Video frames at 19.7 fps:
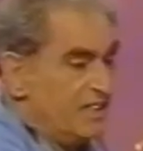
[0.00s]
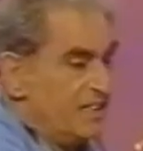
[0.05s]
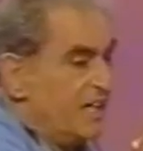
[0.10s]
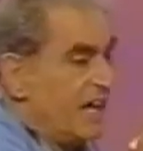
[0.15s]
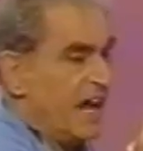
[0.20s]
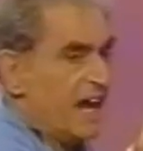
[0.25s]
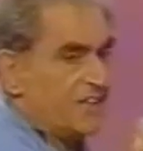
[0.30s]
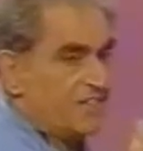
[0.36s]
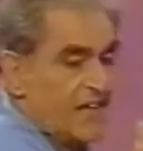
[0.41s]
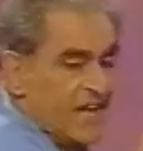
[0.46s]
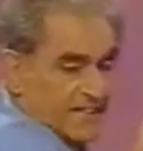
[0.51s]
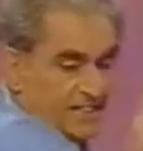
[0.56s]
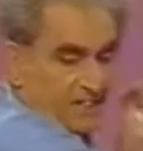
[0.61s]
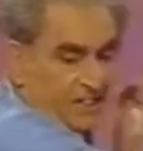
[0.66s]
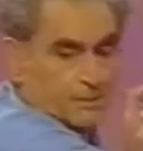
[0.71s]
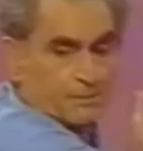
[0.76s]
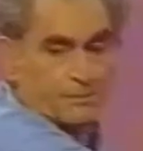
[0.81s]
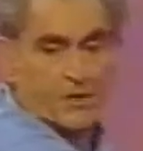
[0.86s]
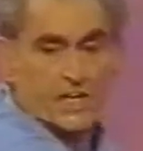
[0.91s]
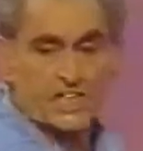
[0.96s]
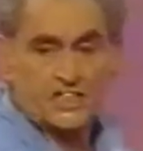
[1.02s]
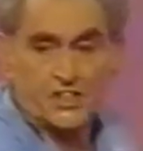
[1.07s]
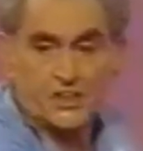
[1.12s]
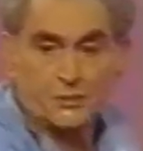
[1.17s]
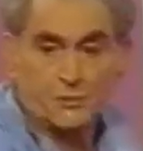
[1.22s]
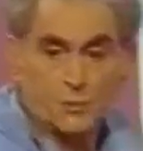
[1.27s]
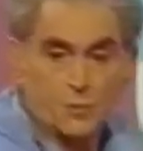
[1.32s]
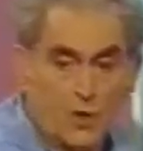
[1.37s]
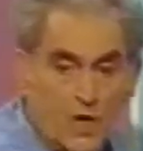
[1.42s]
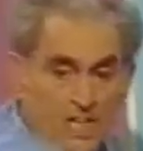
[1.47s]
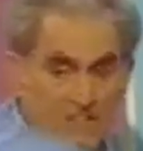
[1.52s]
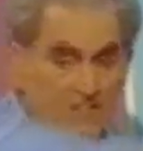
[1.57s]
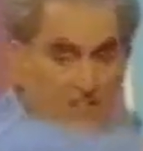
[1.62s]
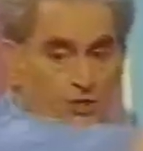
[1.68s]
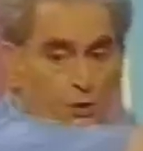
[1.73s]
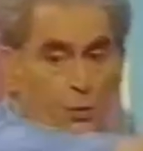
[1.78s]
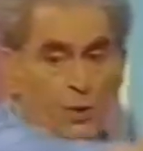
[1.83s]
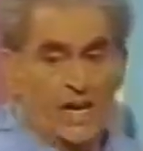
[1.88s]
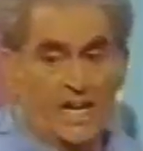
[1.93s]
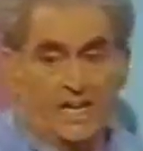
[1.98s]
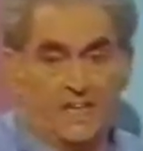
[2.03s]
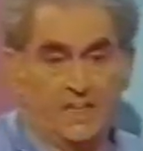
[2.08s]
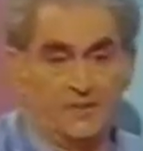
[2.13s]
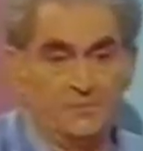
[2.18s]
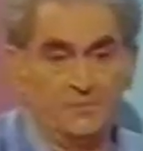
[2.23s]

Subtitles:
and that compression runs away.